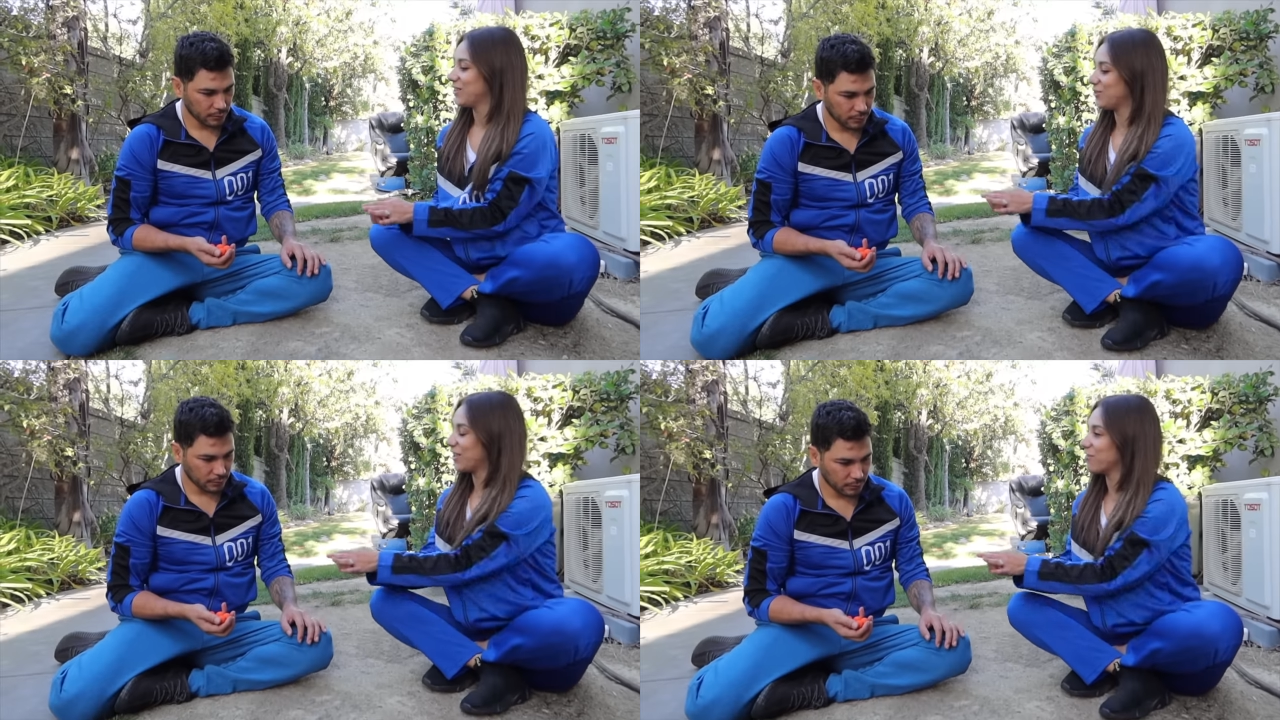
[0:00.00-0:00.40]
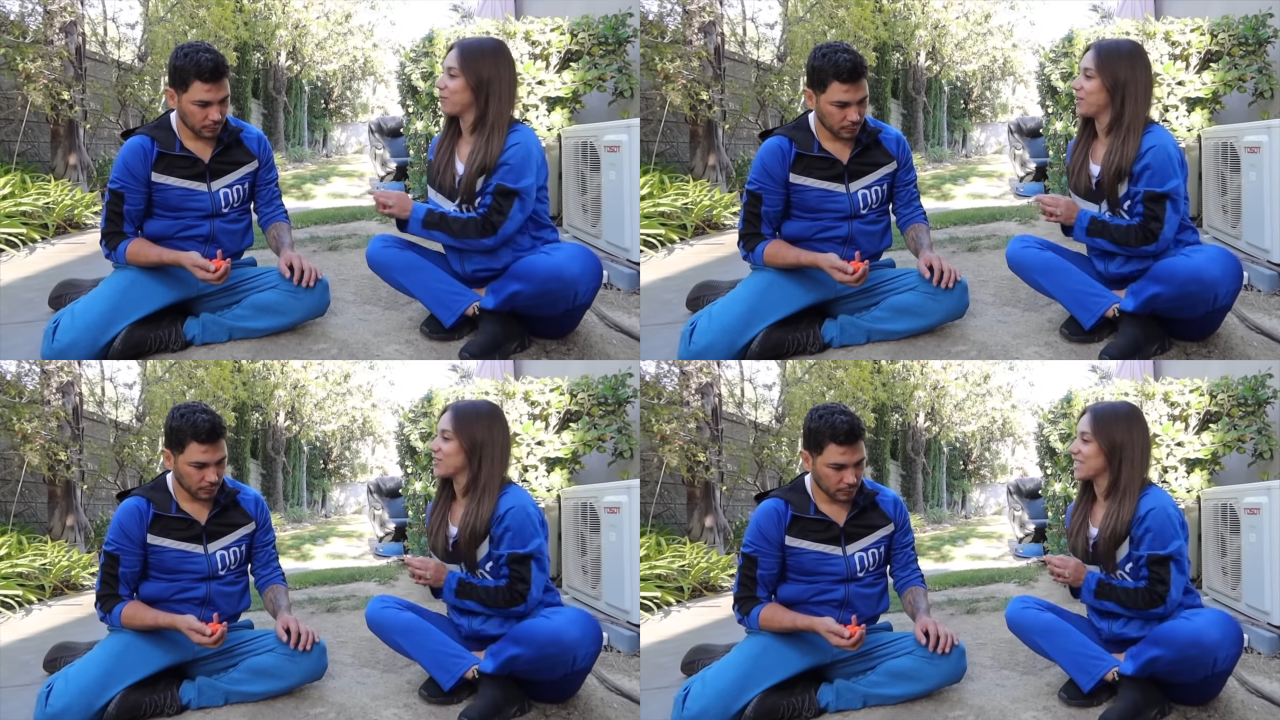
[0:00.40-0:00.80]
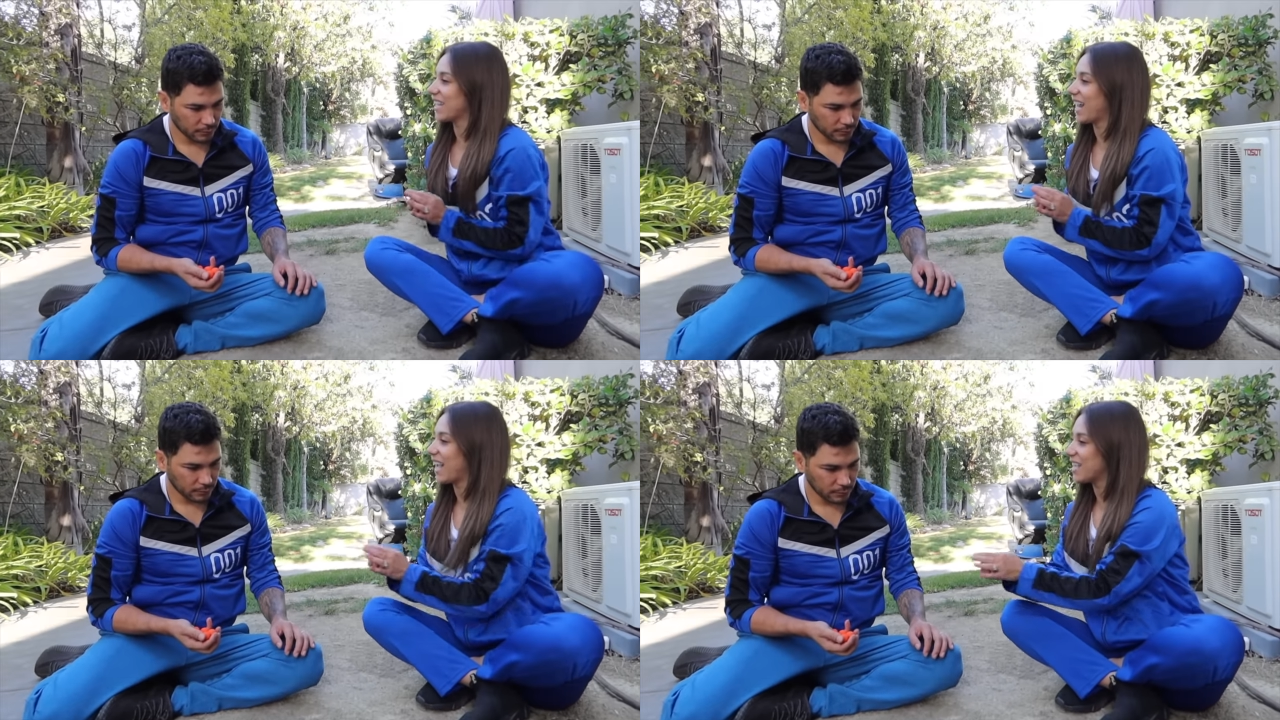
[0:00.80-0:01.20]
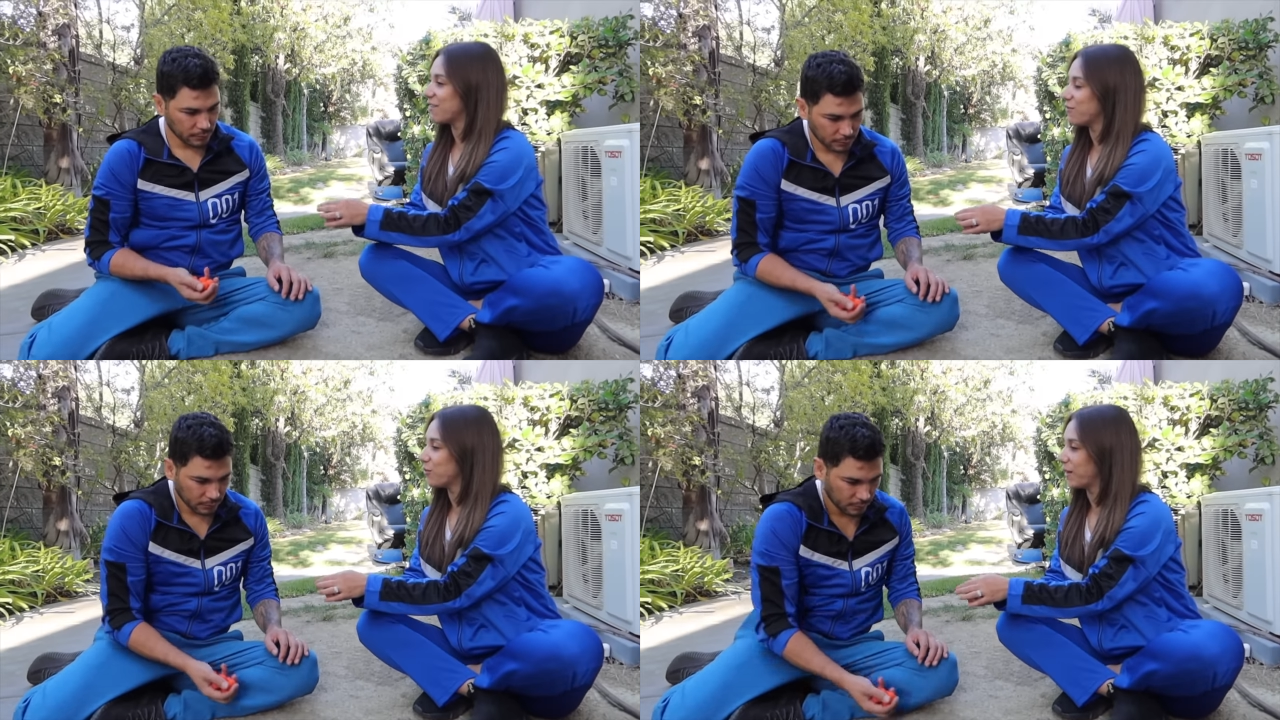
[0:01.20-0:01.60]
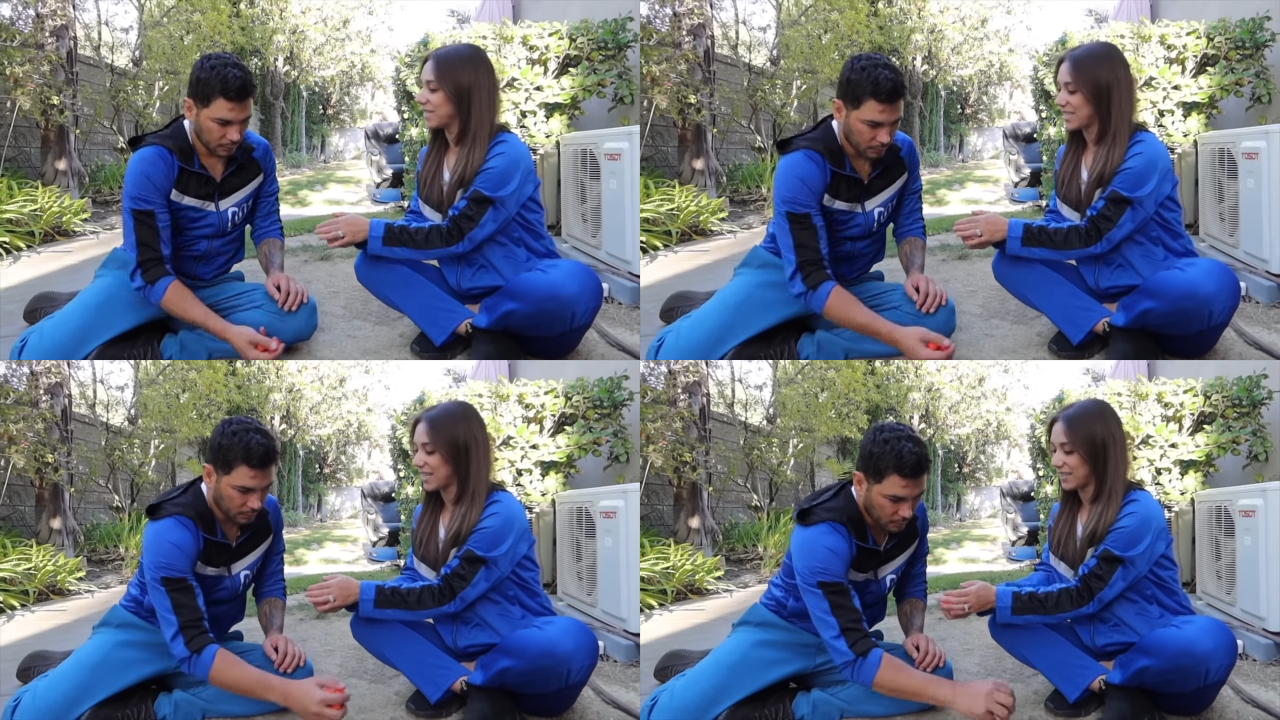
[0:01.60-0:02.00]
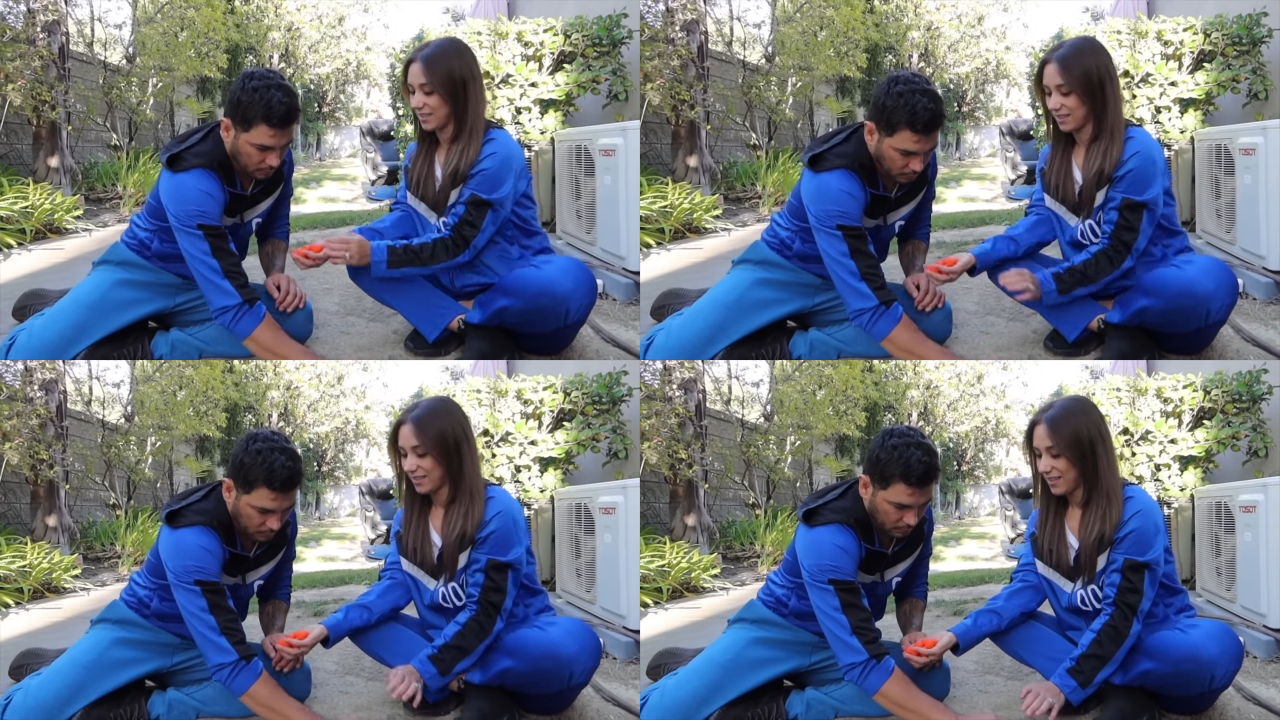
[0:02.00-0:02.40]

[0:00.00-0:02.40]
Speaker 1: you give me your 10, I give you my 10,